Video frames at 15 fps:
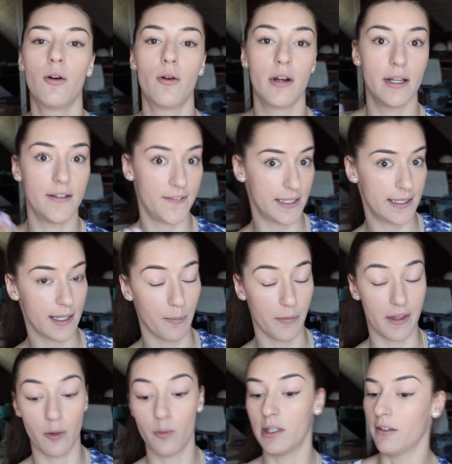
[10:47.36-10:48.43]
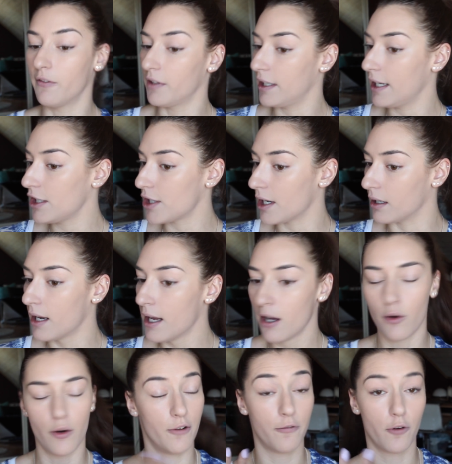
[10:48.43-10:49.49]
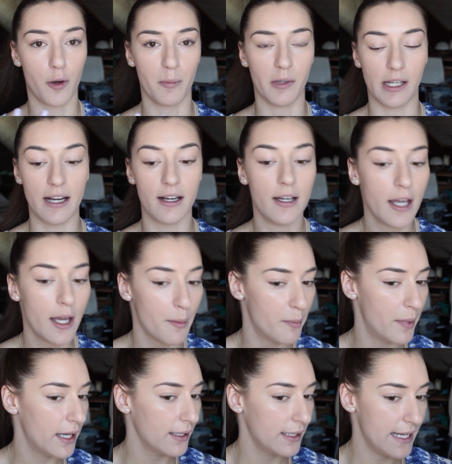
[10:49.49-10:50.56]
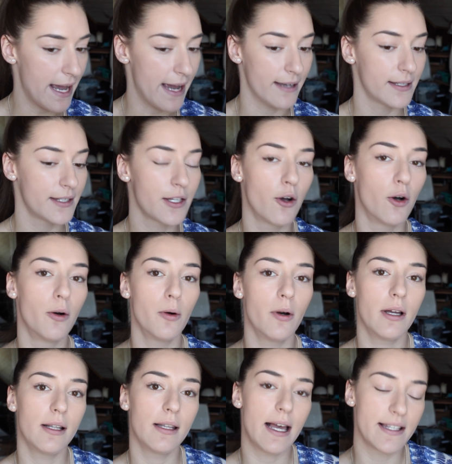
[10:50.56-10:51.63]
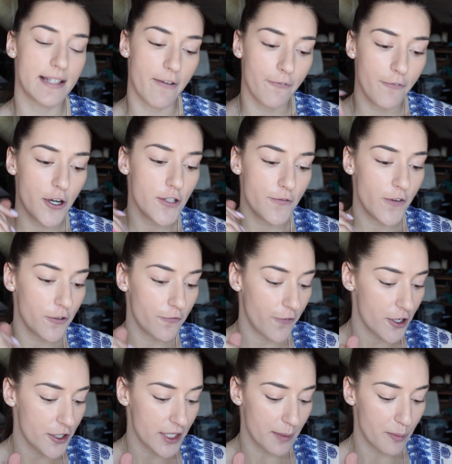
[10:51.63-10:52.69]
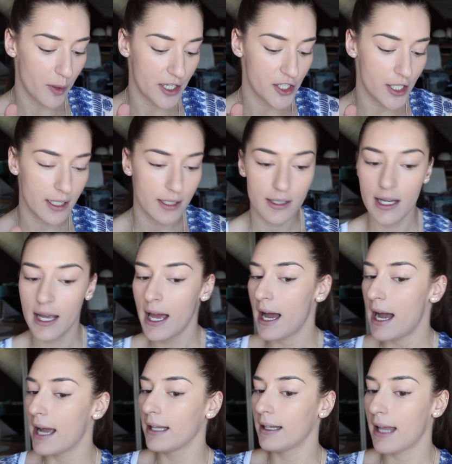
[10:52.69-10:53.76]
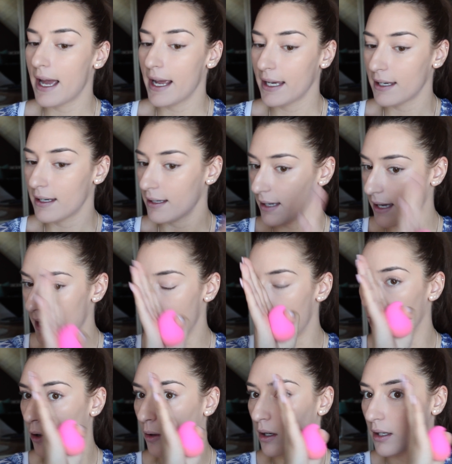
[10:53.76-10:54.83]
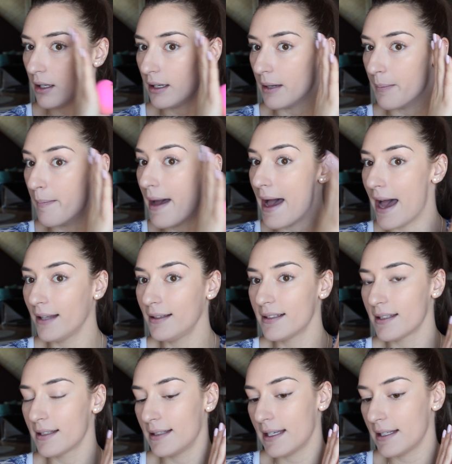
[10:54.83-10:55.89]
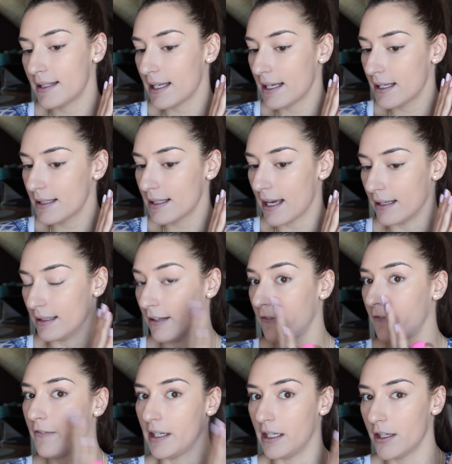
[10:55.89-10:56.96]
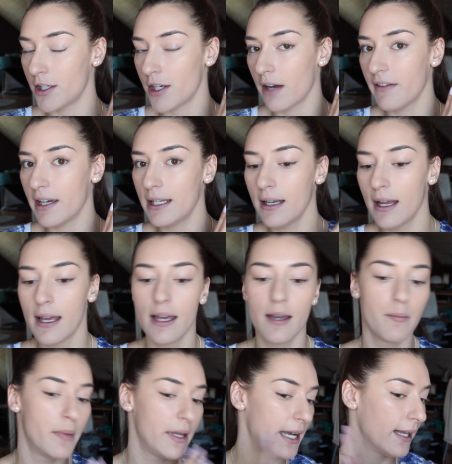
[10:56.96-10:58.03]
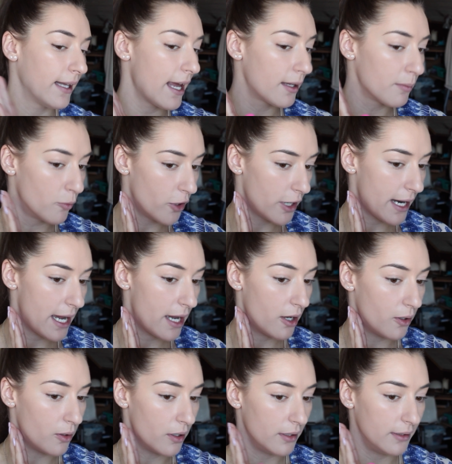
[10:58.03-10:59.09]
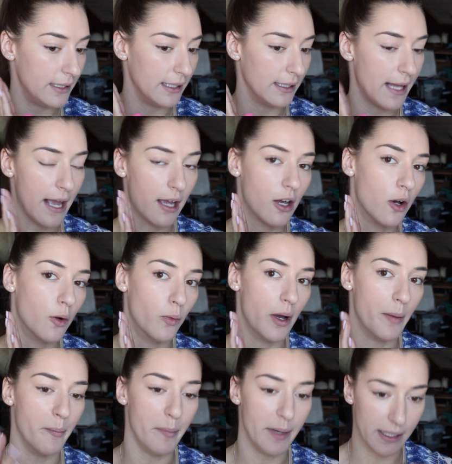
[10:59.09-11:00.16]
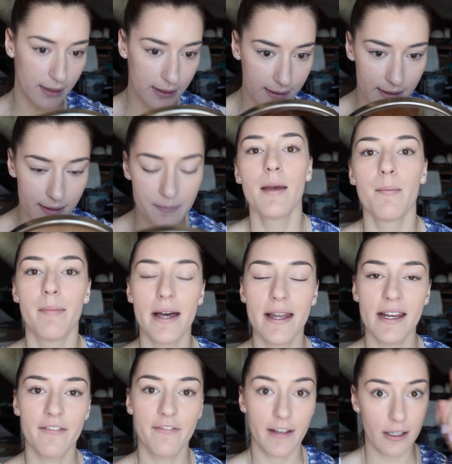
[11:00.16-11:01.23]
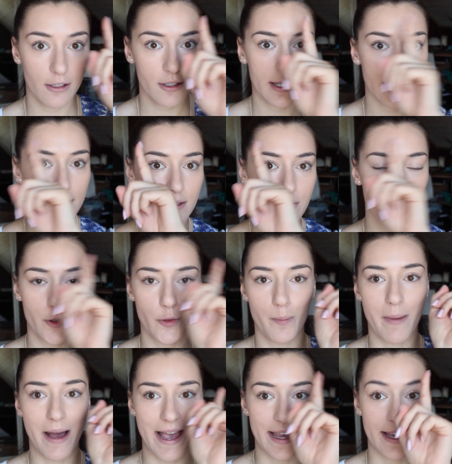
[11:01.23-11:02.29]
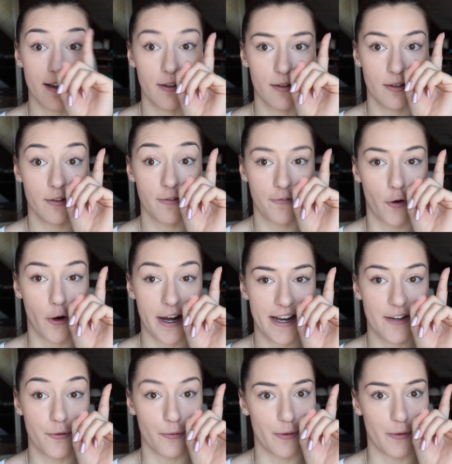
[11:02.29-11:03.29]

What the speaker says: or if it's something with the foundation or formula. But yeah, so as a first impression, I like how matte this is and the finish of it, but I like more how the Lancôme one built. But if I look into my forehead